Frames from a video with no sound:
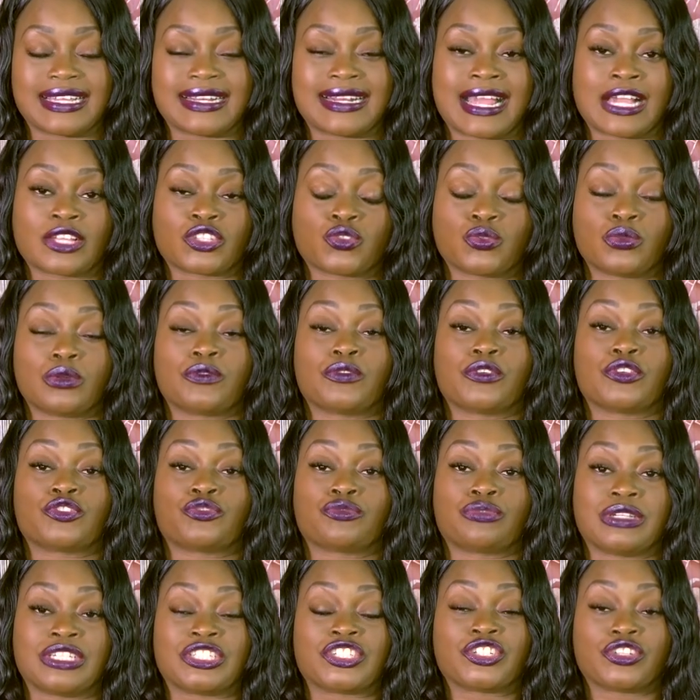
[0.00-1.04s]
and now two of her
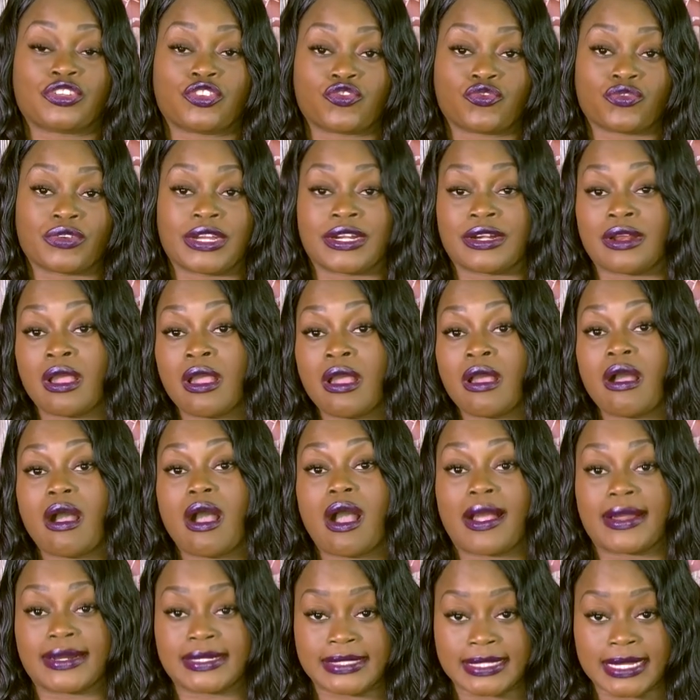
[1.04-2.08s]
three children
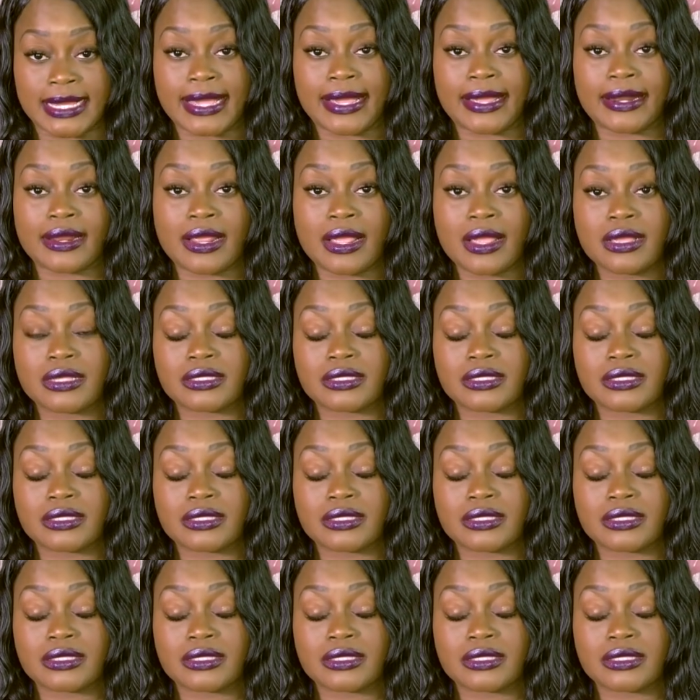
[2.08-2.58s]
are dead.